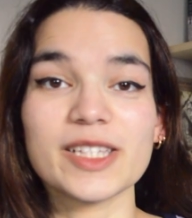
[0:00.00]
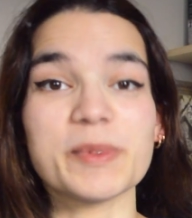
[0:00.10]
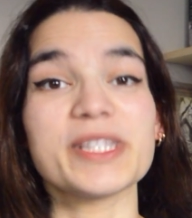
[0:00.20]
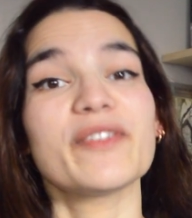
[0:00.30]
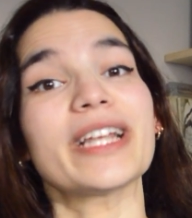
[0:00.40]

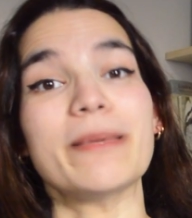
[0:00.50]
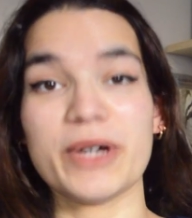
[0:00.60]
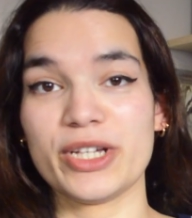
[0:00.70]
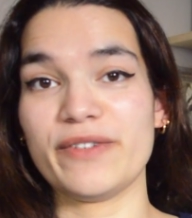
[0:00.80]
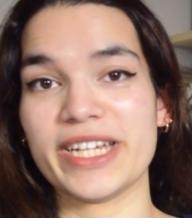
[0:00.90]
specifically
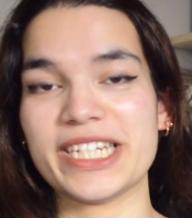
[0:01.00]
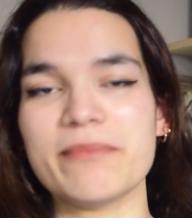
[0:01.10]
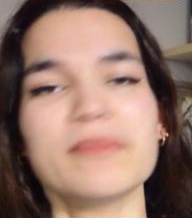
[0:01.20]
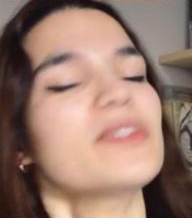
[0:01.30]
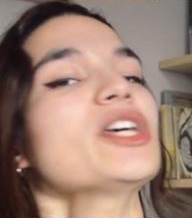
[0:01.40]
murder
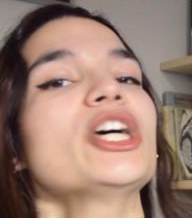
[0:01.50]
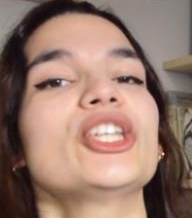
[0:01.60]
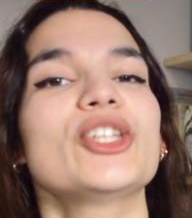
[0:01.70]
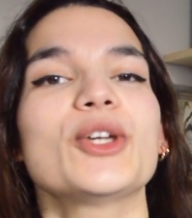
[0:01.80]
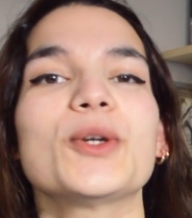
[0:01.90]
victims,
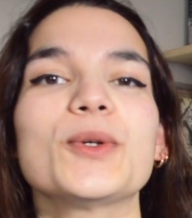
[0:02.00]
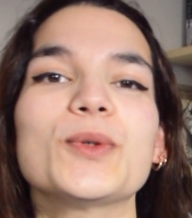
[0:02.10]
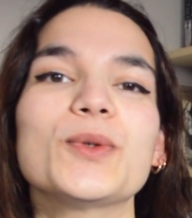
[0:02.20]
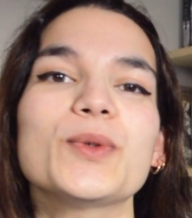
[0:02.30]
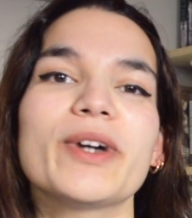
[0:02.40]

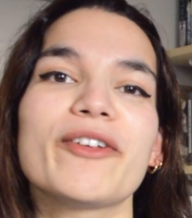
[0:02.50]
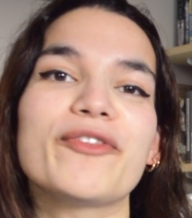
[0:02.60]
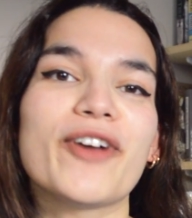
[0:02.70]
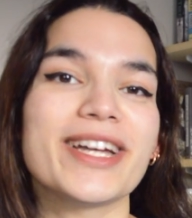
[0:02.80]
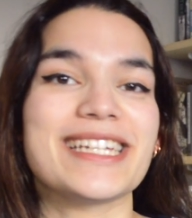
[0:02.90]
to
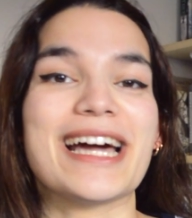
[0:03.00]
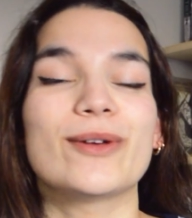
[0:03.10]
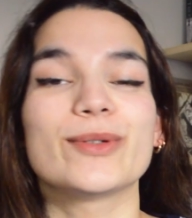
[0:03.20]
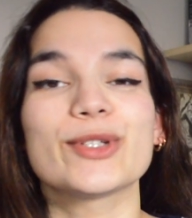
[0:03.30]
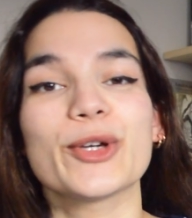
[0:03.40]
find
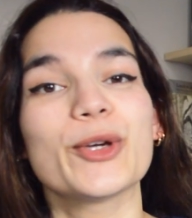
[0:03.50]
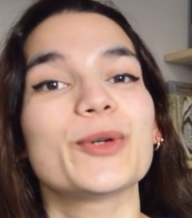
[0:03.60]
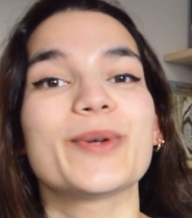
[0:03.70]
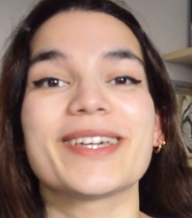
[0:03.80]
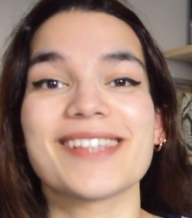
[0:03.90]
out
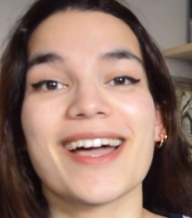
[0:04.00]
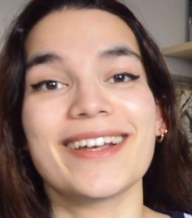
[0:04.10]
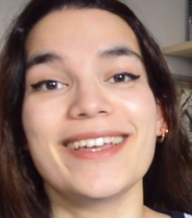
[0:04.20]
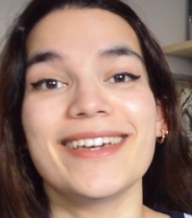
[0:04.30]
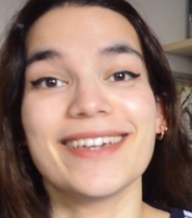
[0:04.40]
who
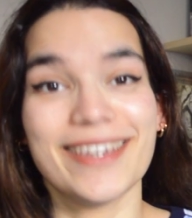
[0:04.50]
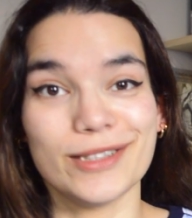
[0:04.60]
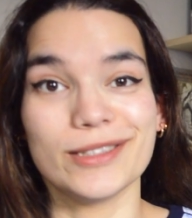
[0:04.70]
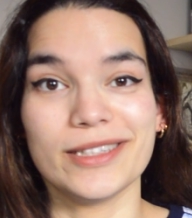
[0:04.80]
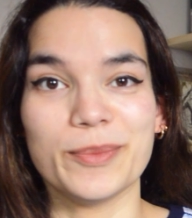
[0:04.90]
exactly
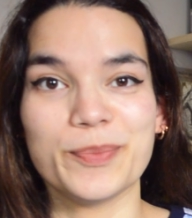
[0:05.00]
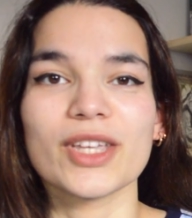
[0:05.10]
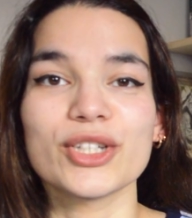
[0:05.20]
killed them.